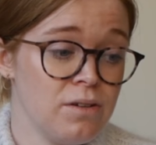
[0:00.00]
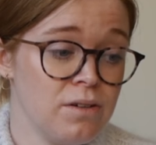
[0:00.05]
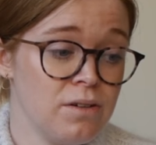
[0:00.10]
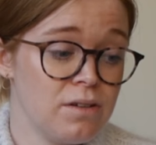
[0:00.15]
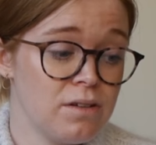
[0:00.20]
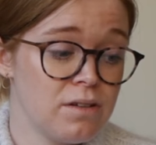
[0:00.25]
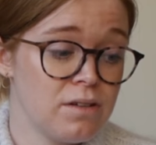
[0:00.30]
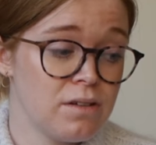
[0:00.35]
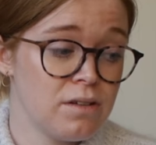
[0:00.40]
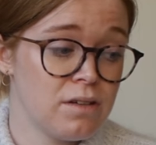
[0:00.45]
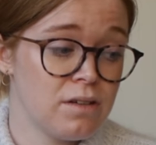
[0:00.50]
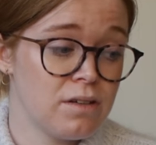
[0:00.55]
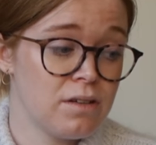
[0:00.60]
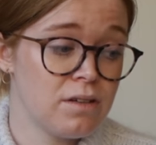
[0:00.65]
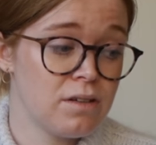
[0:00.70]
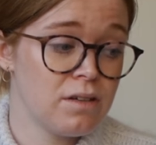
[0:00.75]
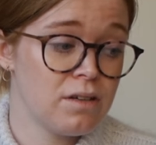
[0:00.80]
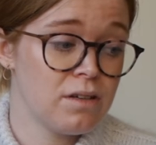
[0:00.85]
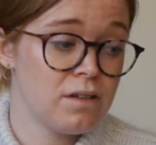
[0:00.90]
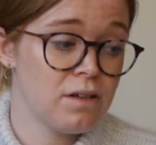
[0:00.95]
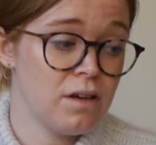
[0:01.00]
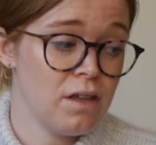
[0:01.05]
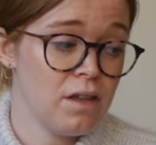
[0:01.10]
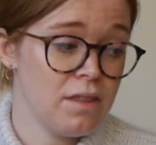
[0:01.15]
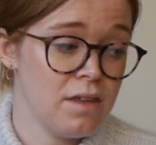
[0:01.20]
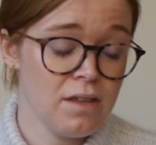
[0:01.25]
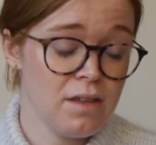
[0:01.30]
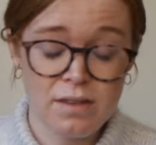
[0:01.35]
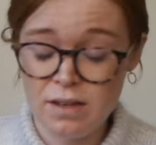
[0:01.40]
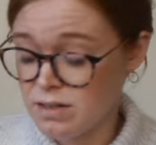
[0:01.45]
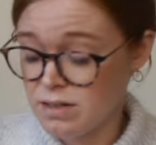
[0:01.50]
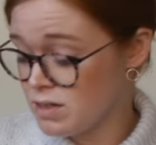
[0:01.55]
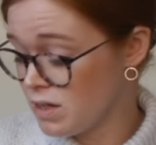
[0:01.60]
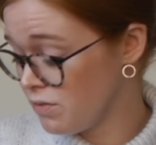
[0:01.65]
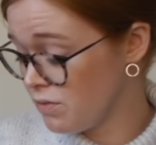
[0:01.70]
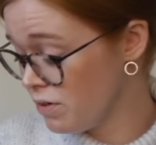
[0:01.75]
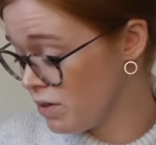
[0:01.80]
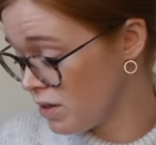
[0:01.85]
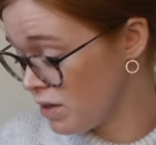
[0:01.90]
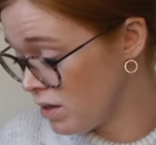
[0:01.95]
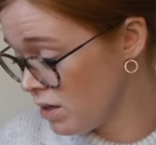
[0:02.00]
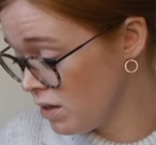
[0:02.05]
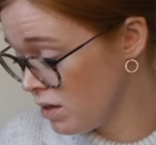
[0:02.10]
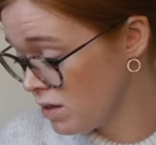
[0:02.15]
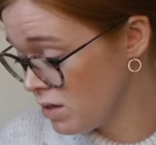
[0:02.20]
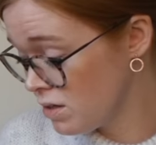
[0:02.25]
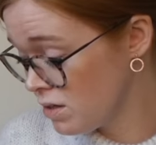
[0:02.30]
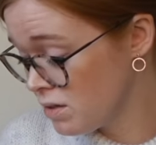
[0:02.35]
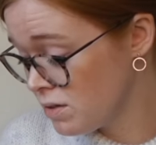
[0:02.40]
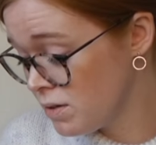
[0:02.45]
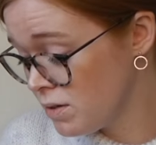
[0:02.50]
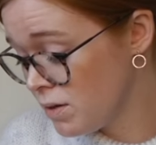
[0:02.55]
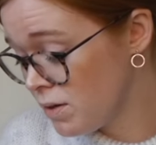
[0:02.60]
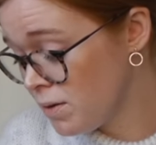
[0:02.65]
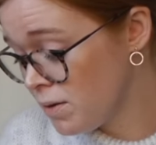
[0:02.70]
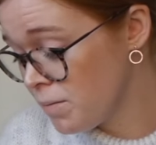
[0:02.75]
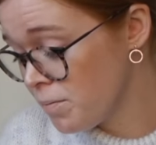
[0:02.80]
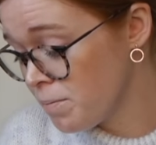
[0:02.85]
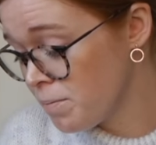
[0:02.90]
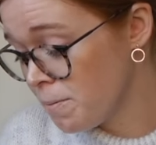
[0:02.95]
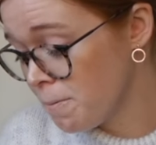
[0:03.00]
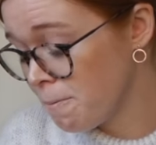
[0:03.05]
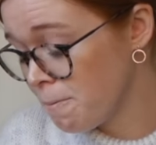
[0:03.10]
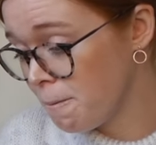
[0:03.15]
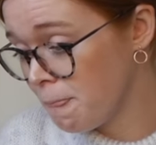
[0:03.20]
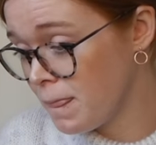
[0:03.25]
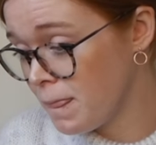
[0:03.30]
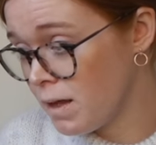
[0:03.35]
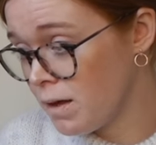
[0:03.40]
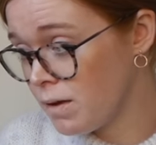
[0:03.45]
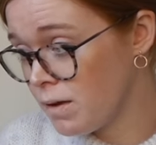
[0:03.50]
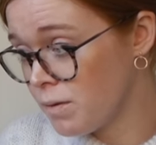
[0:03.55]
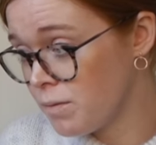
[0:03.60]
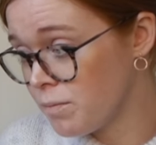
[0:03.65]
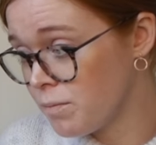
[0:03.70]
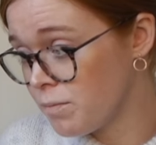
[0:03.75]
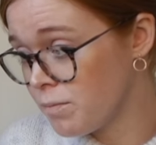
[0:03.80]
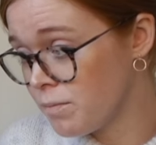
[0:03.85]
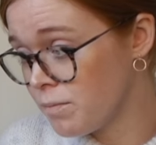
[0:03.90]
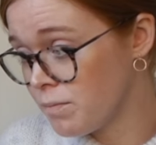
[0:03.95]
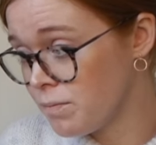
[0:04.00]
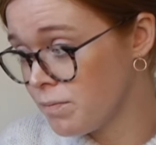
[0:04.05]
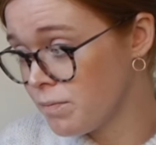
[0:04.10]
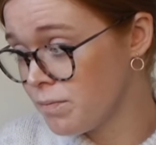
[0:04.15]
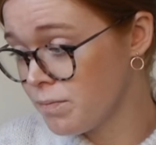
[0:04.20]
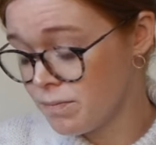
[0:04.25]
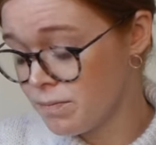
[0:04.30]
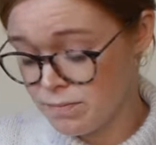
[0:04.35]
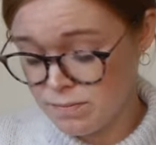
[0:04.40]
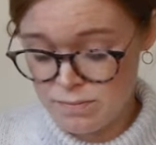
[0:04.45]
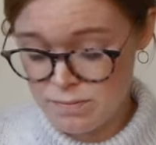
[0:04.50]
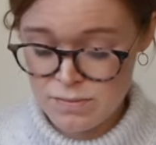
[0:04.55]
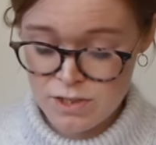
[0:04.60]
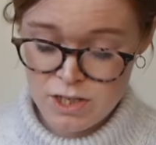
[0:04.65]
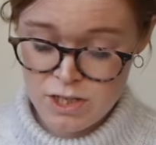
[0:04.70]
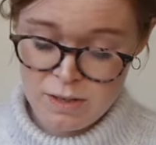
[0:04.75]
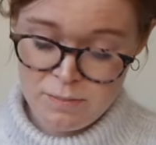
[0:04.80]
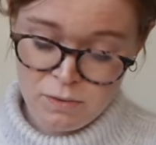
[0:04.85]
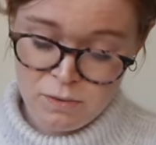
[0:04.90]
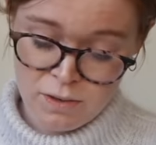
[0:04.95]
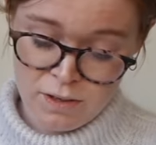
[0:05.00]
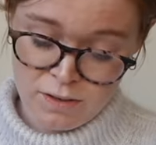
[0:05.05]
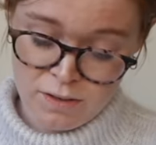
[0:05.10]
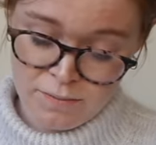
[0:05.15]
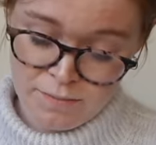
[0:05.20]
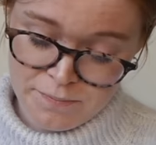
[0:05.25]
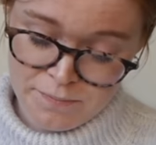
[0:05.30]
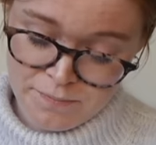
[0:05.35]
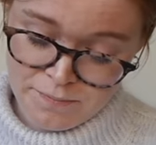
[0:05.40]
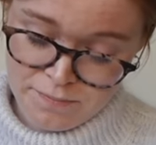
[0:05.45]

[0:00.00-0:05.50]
I think that's everything. What time are we on?